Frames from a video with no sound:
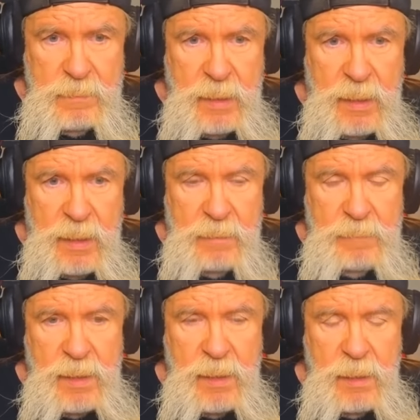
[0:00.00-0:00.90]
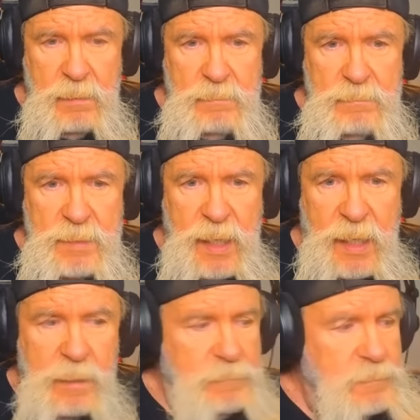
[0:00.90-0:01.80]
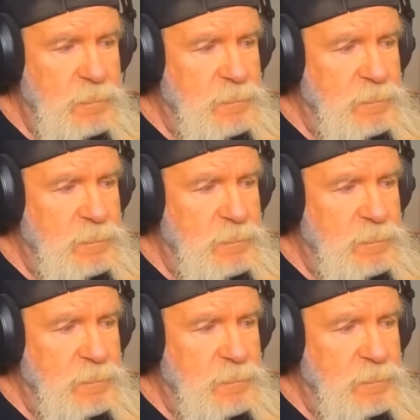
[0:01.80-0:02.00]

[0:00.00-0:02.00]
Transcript: and me kind of